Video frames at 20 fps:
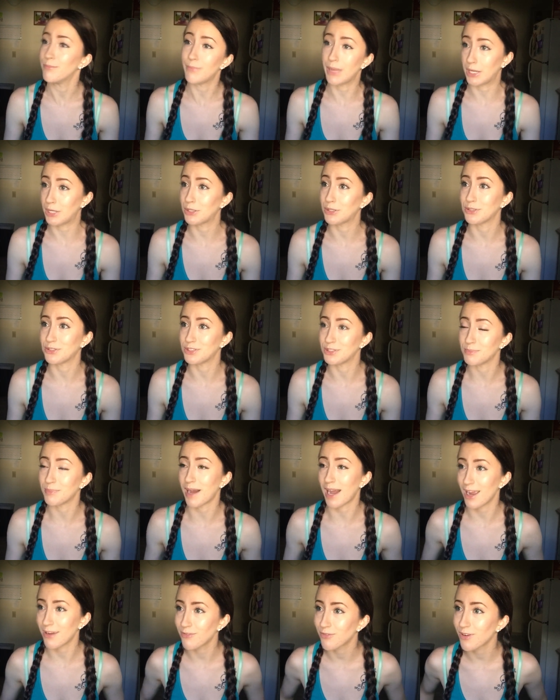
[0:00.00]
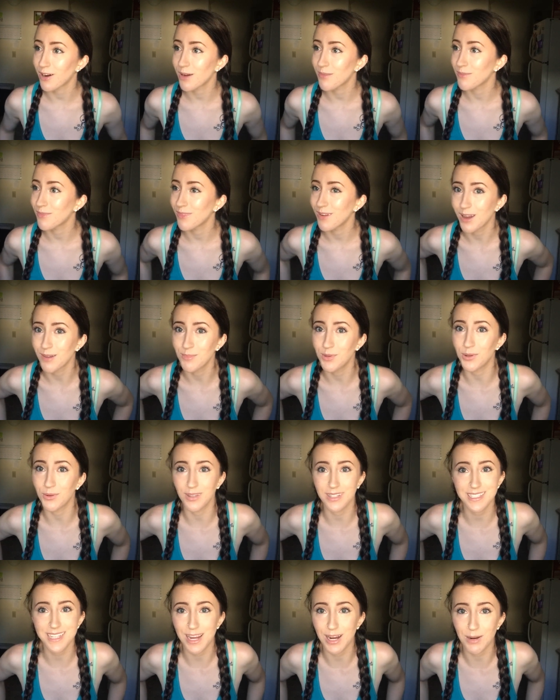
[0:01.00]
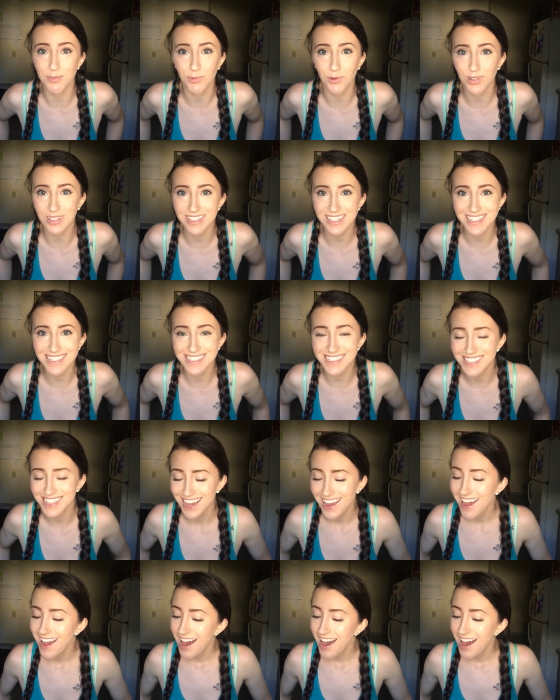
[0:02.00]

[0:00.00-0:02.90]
better to buy from. I'm doing terrible at this.